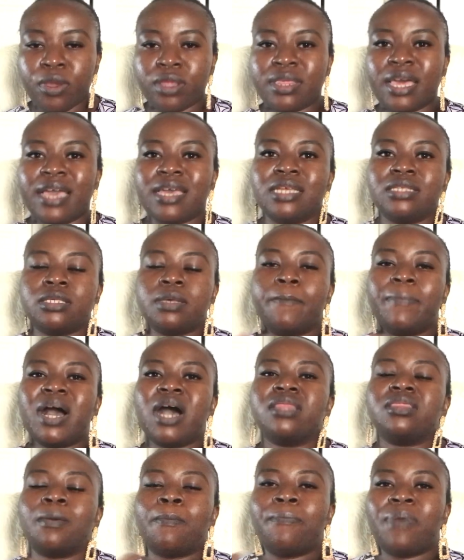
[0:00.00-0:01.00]
that it's
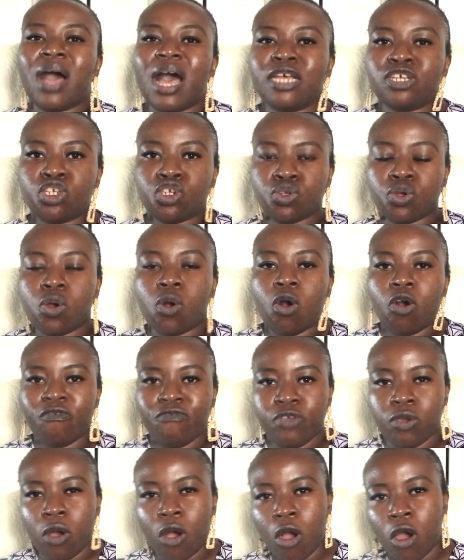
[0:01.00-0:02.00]
about the posture of
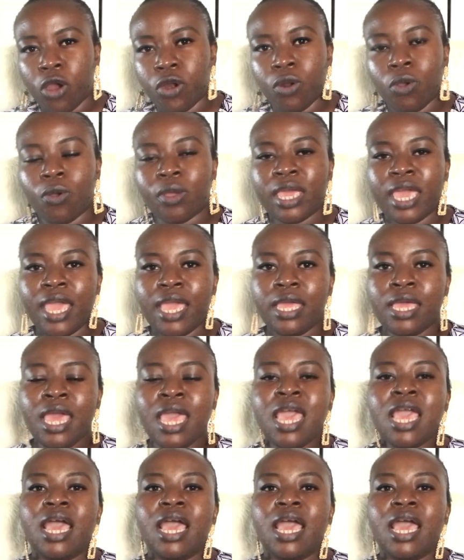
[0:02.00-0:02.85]
your heart, okay?